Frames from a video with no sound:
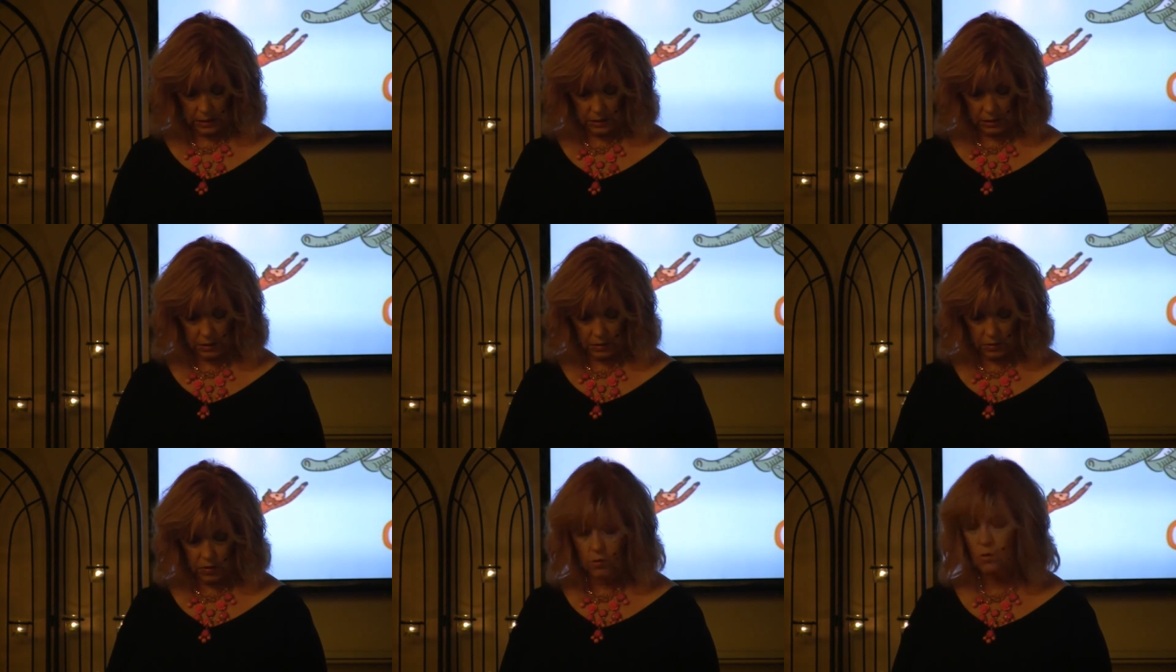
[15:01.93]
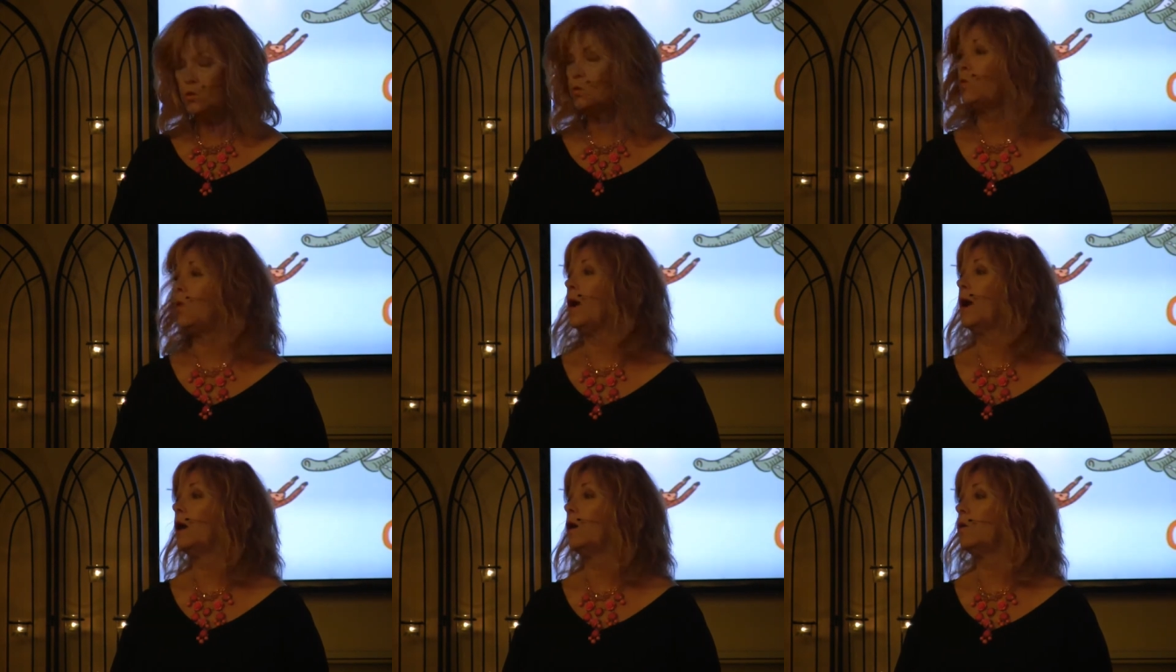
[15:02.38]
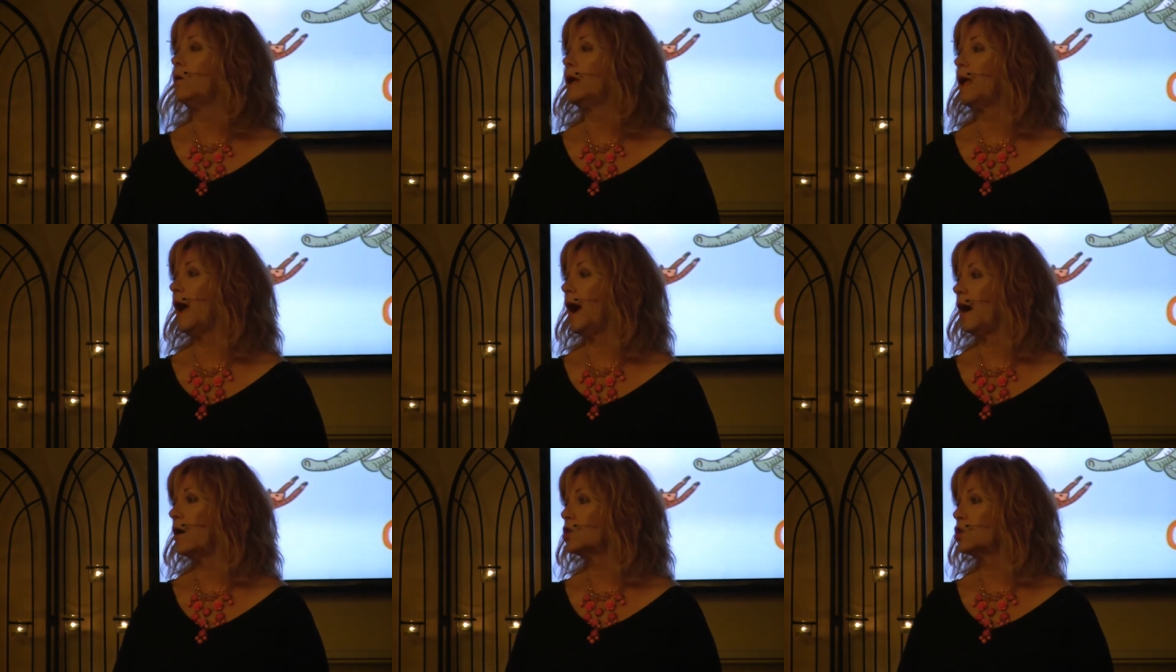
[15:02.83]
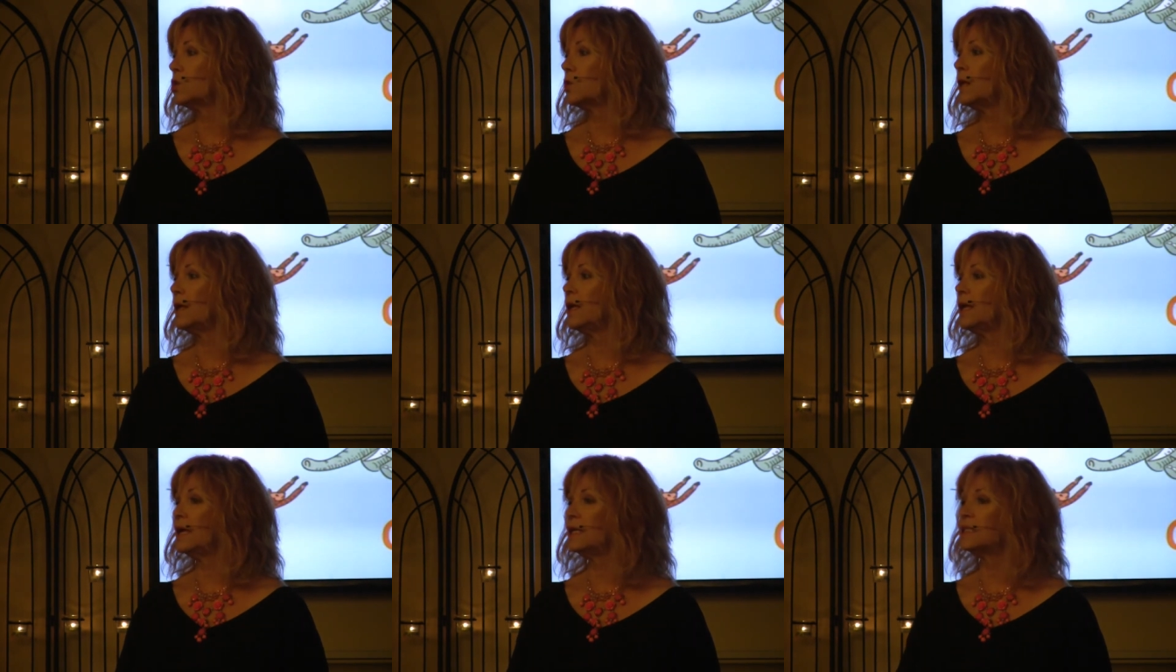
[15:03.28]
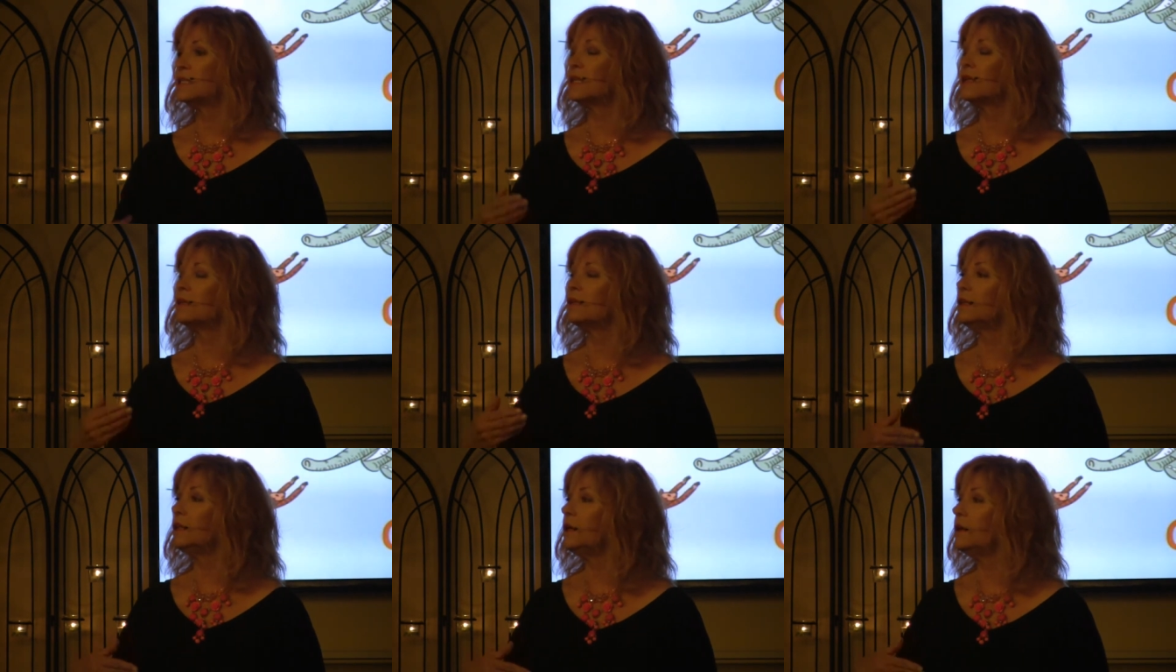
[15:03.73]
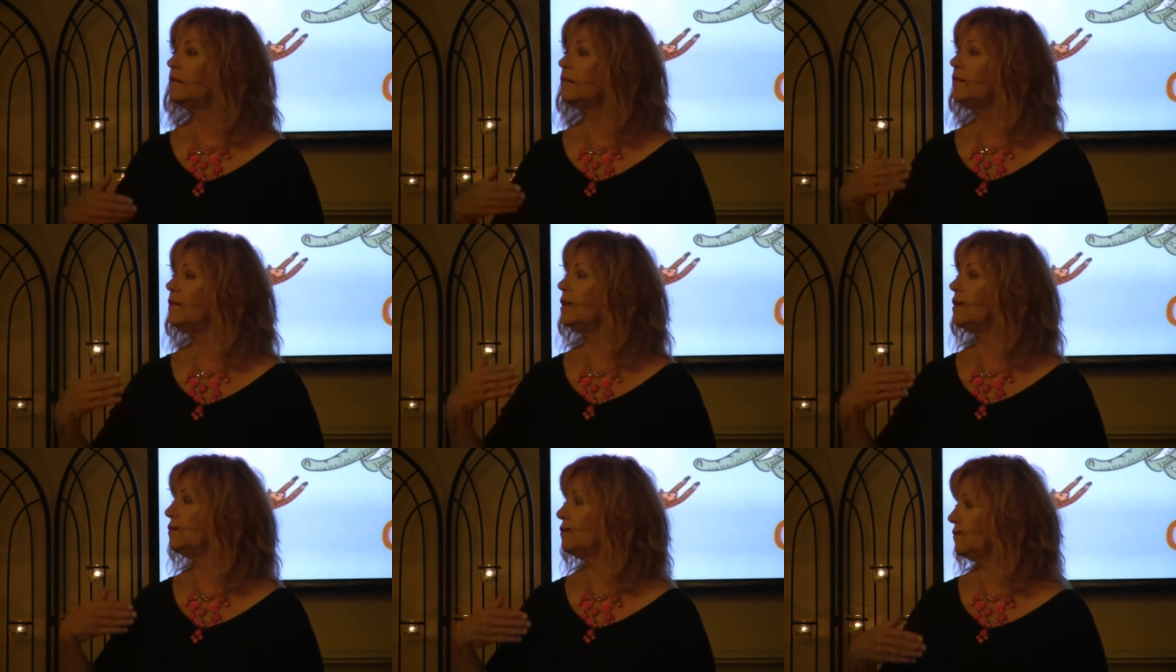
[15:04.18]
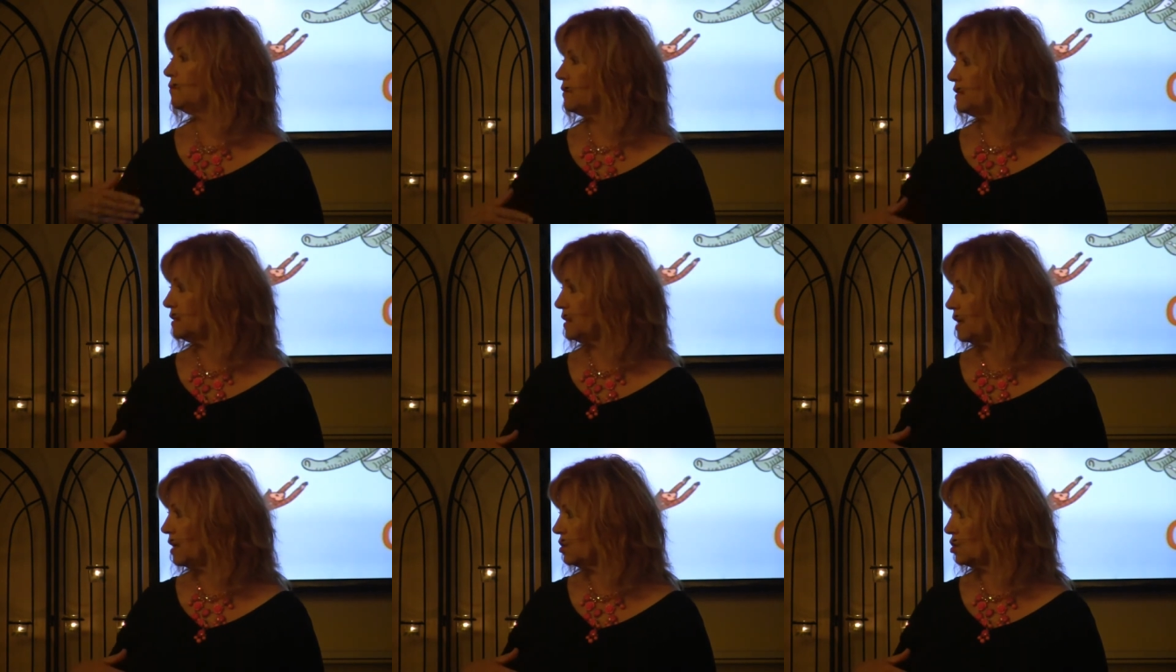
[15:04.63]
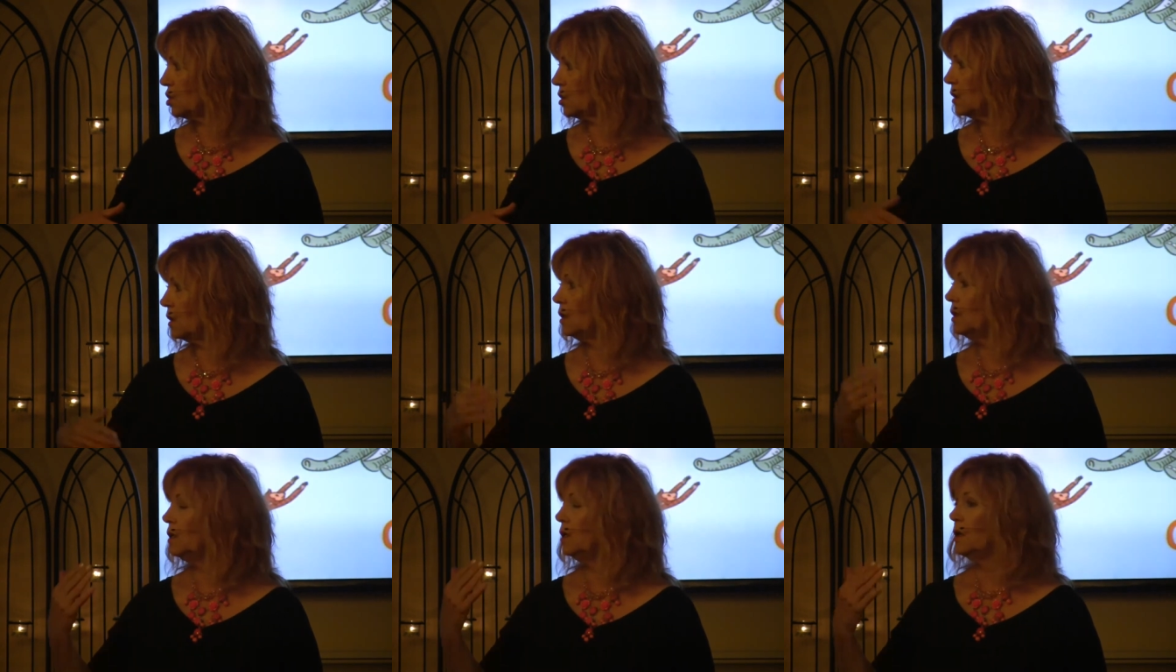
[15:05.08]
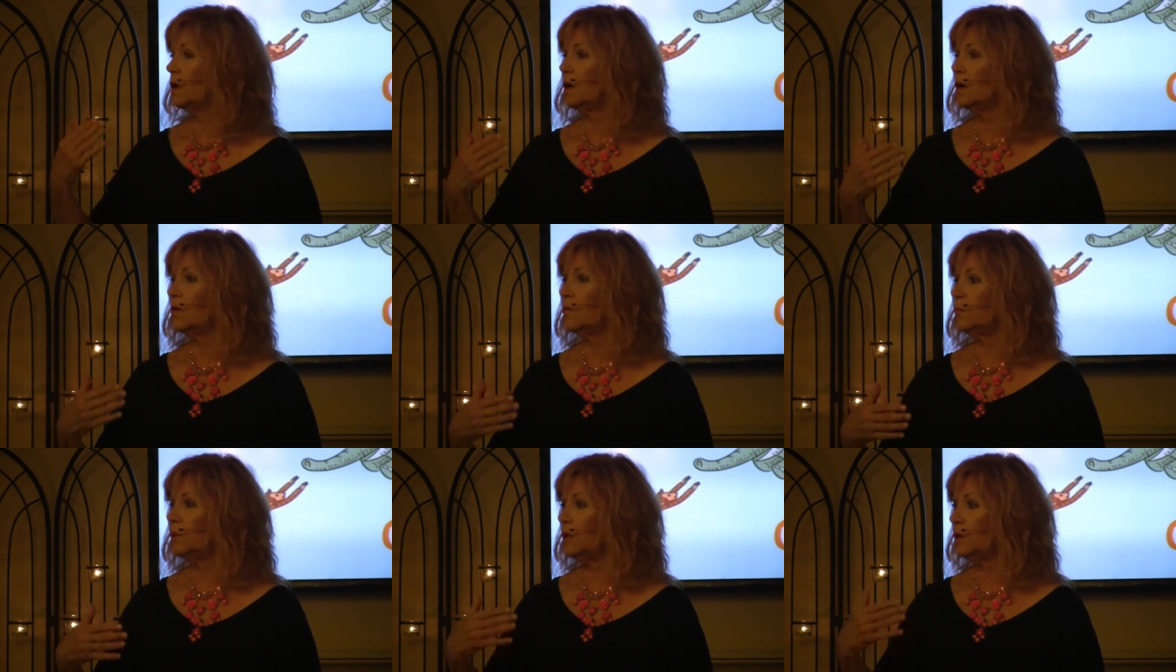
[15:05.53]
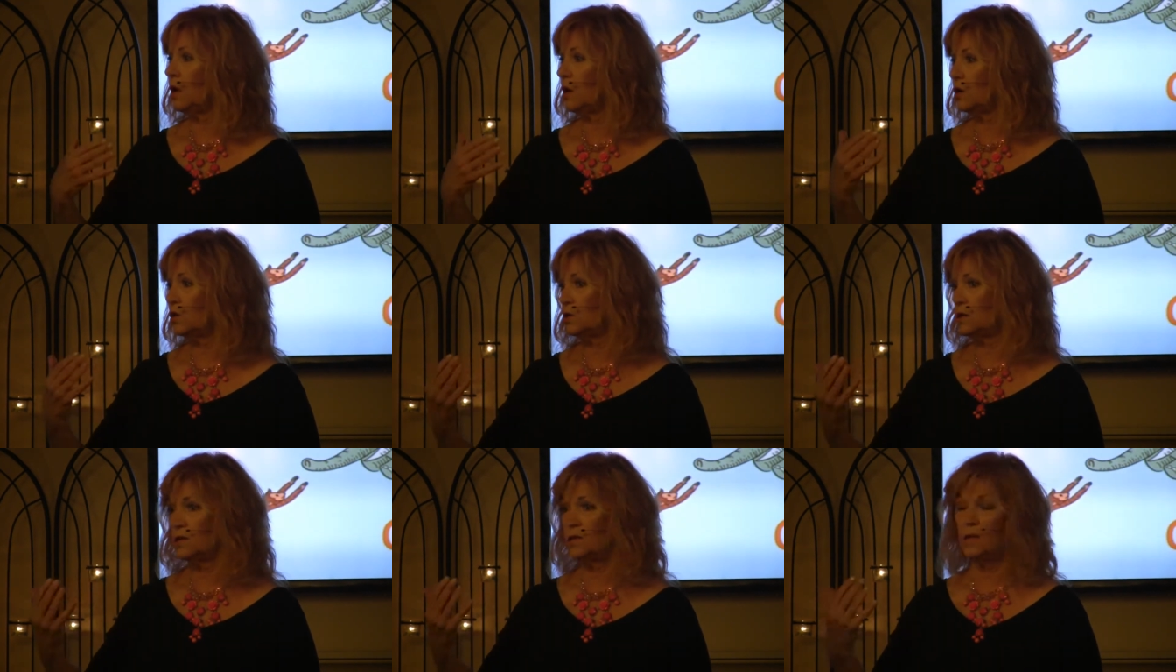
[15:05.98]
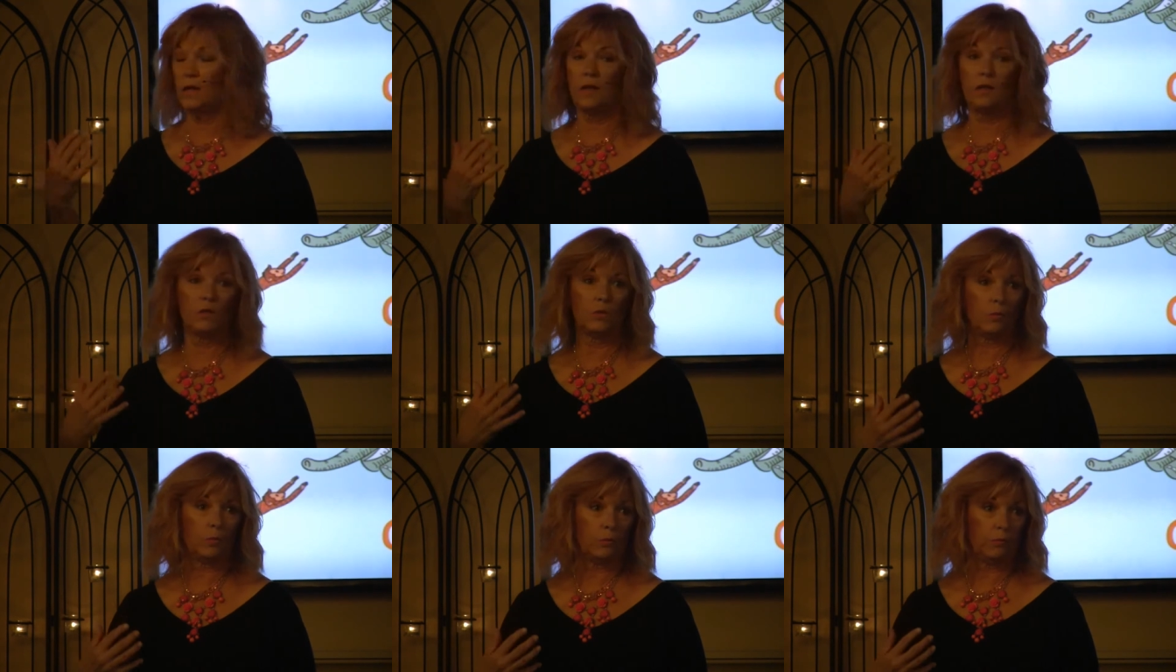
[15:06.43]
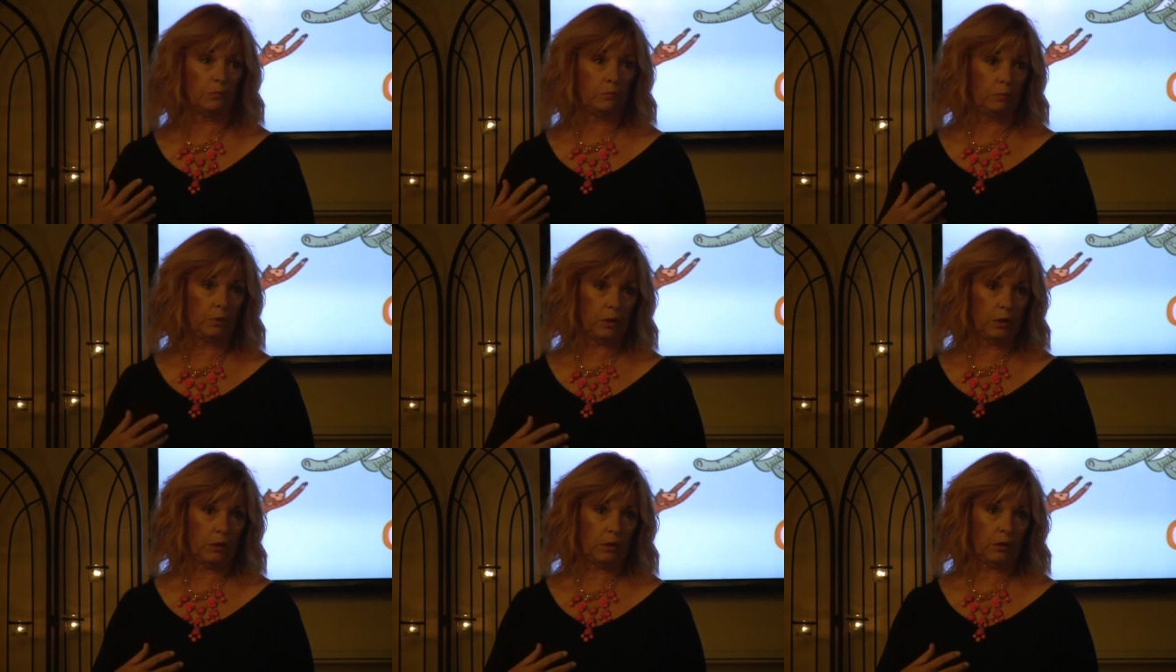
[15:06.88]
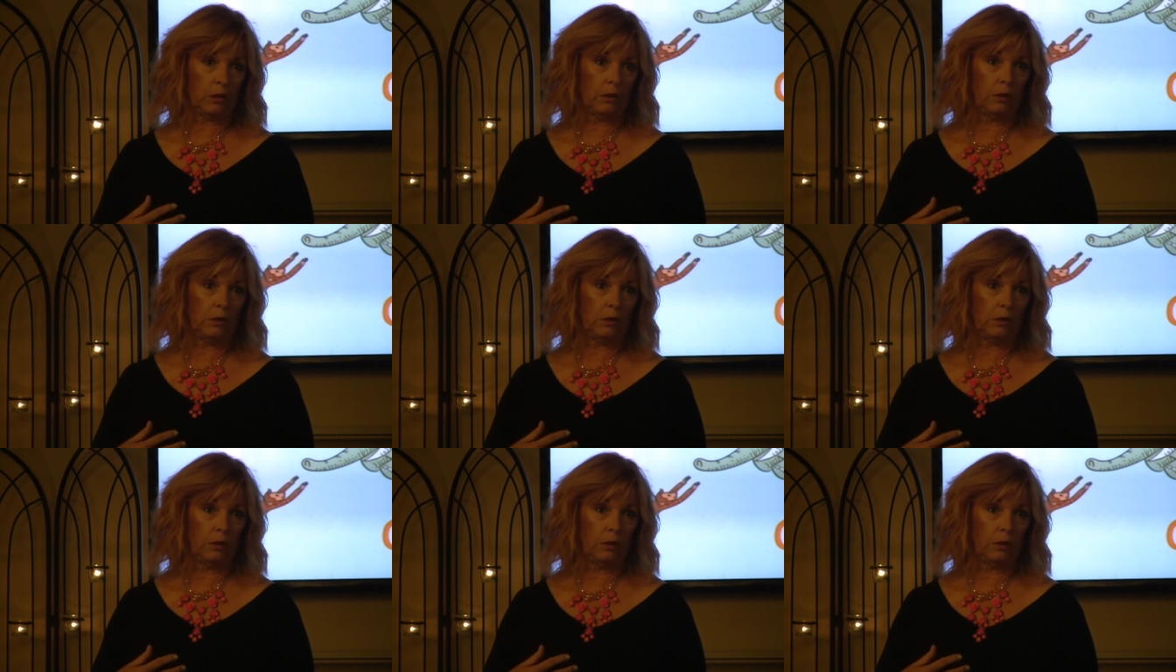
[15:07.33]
this is where we actually get to live the invitation of Panache Desai's book